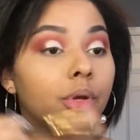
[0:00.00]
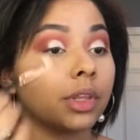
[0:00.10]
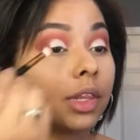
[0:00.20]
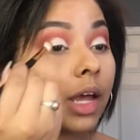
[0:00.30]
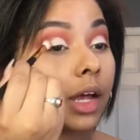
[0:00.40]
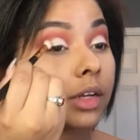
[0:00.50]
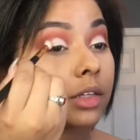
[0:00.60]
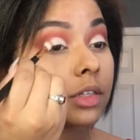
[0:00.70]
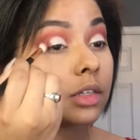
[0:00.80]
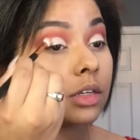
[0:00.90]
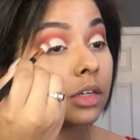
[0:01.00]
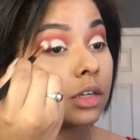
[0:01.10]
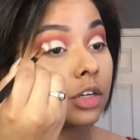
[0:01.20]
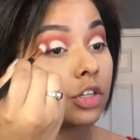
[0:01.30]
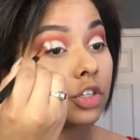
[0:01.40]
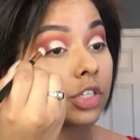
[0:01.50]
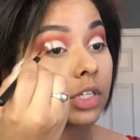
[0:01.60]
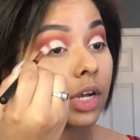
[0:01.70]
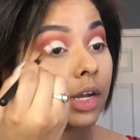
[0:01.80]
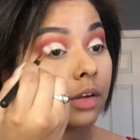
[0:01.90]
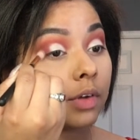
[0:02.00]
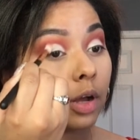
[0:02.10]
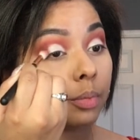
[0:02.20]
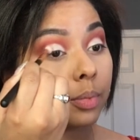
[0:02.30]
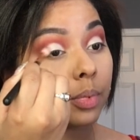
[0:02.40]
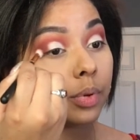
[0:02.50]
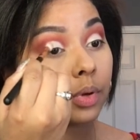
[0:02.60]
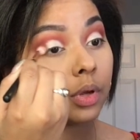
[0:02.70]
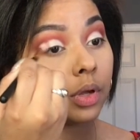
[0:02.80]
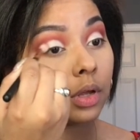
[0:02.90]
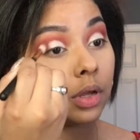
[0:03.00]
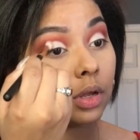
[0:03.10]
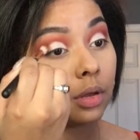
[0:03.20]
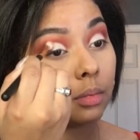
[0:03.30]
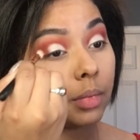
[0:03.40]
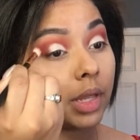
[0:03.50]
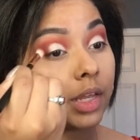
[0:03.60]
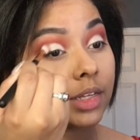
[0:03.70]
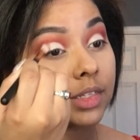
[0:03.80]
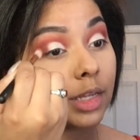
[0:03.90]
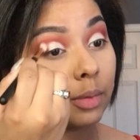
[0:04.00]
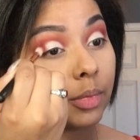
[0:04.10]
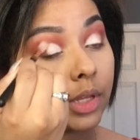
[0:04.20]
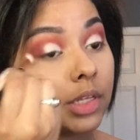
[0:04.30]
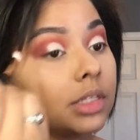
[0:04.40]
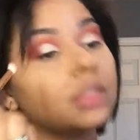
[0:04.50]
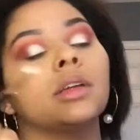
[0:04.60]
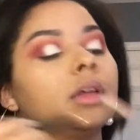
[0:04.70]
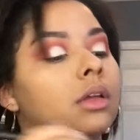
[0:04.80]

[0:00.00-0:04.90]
put that just to kind of help make it seamless.